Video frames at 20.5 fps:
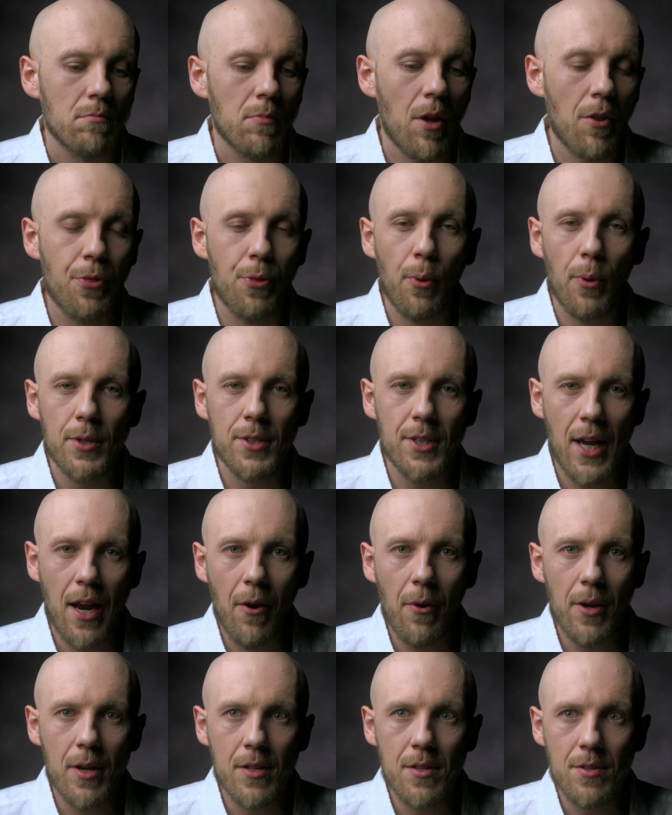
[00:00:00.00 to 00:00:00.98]

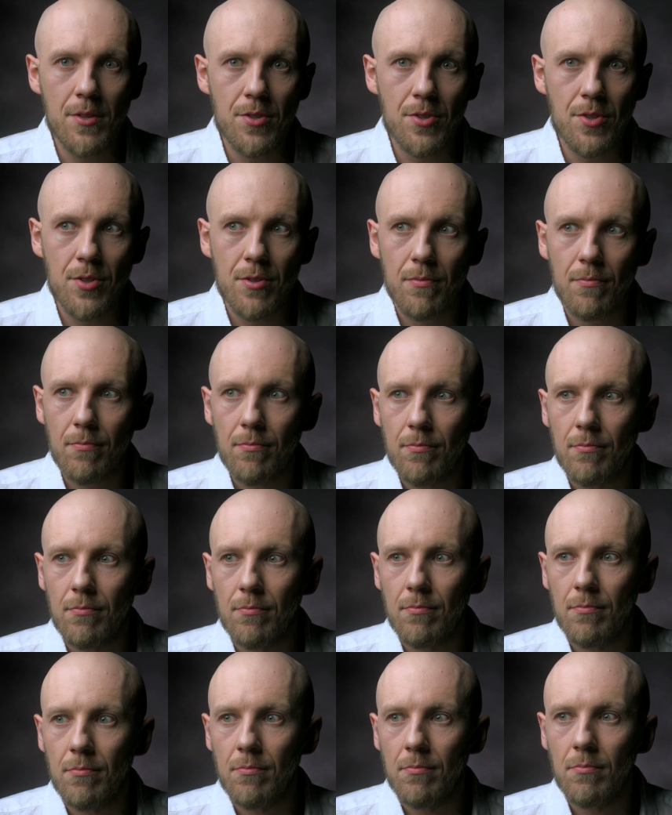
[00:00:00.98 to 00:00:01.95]
authoritarians
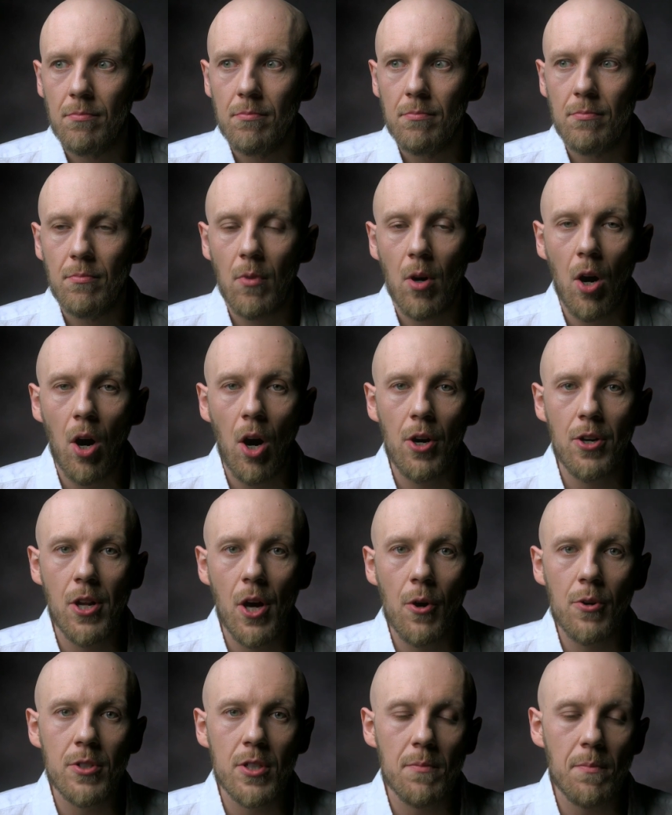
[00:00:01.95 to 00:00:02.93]
are
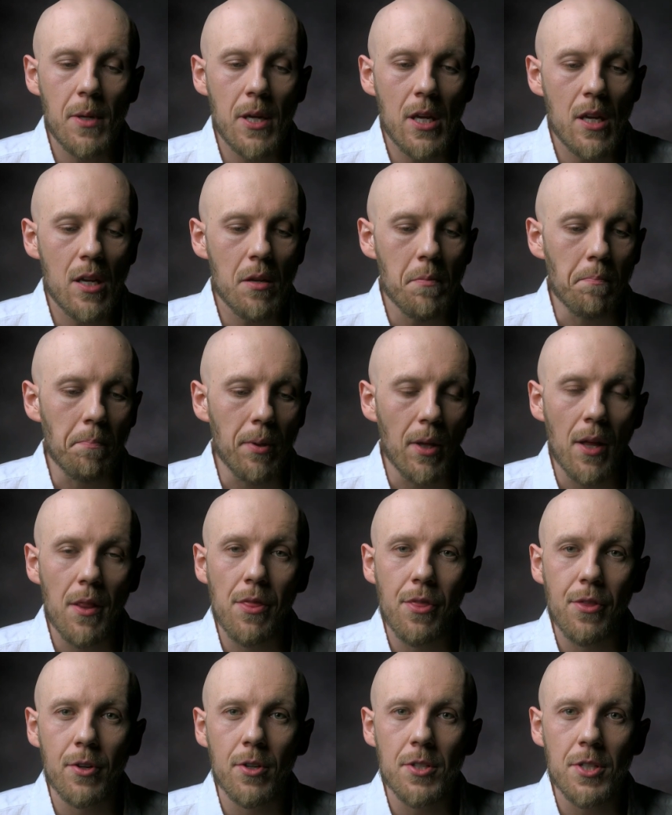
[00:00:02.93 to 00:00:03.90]
known to be
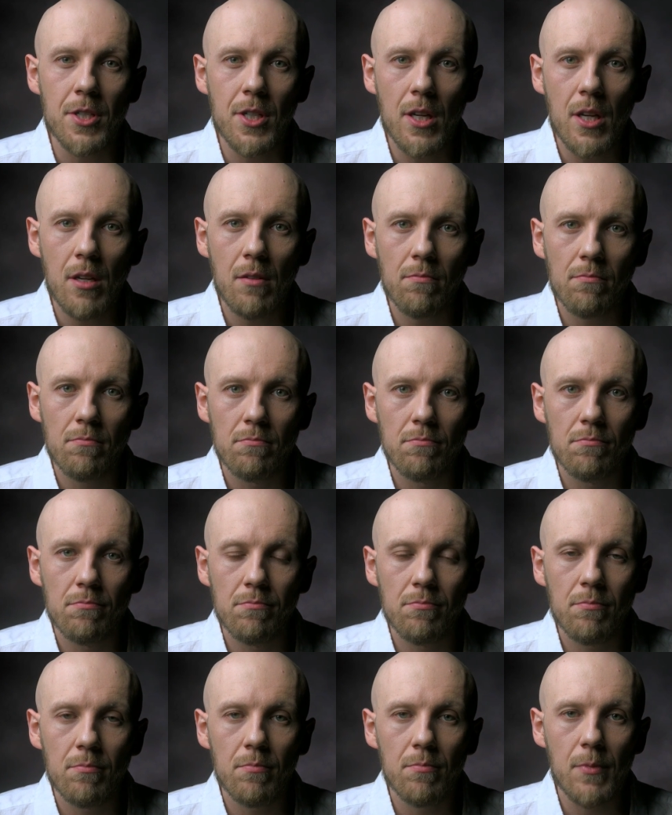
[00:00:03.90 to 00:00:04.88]
bloodthirsty
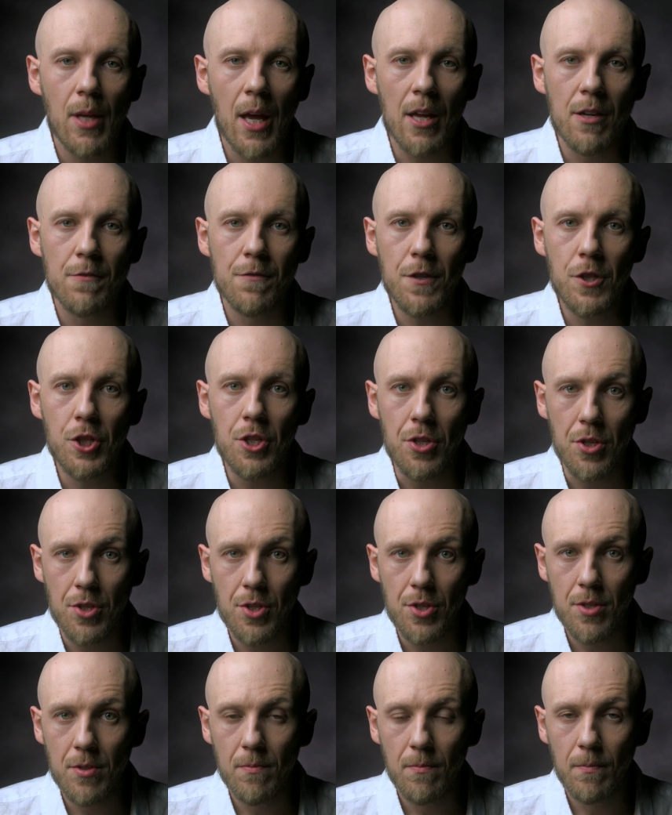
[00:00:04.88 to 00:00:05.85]
and
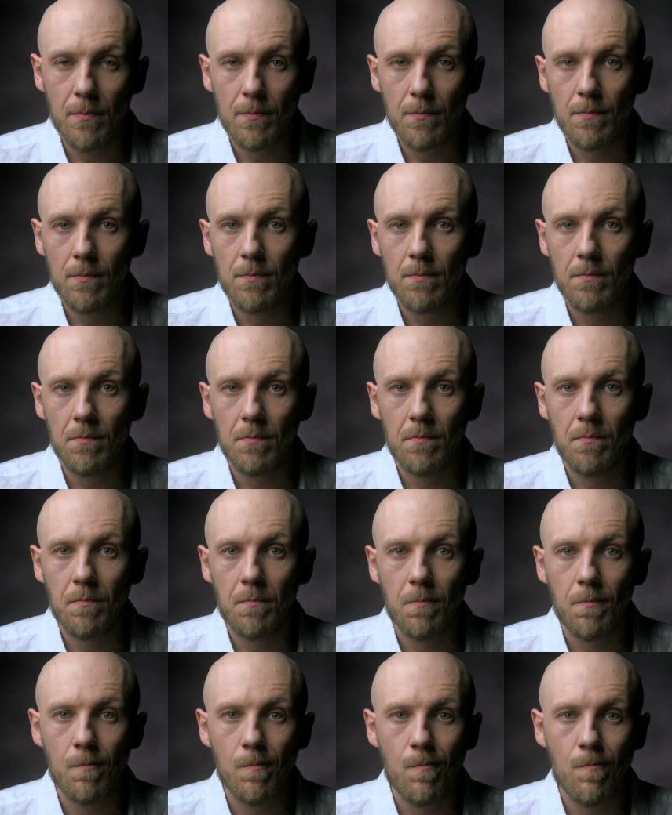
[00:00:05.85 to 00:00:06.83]
vicious,
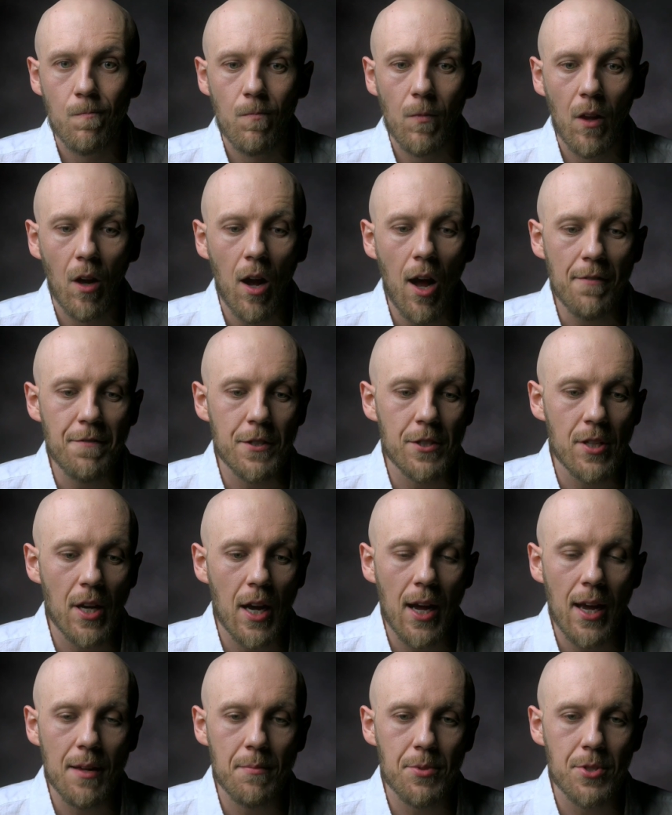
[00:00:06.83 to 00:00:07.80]

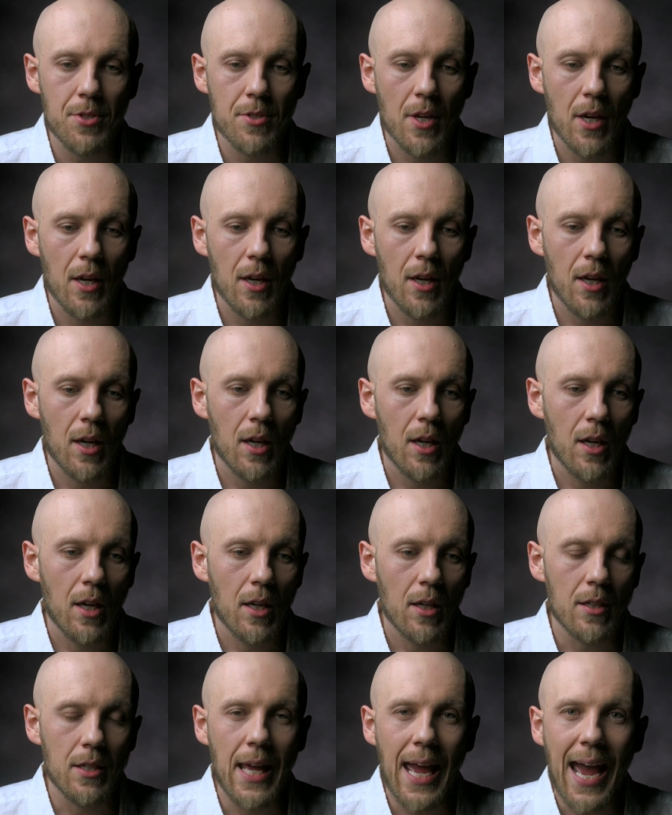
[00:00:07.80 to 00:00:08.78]
oftentimes
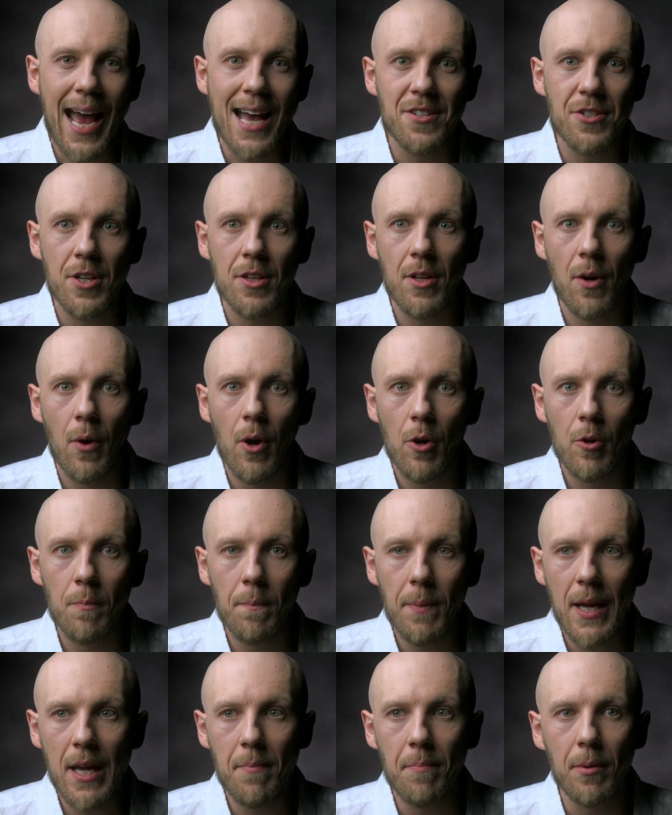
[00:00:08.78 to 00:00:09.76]
gassing their own
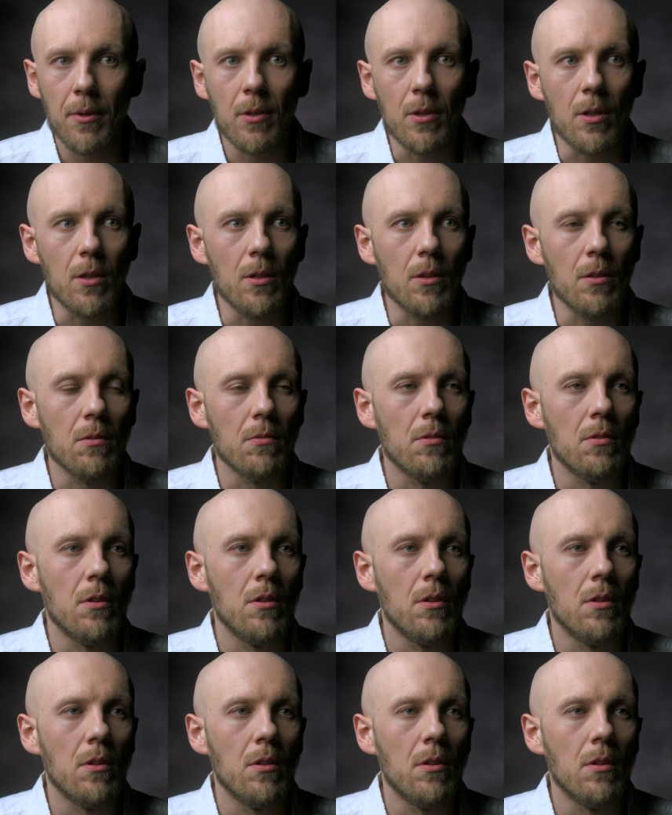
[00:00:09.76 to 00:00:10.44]
people,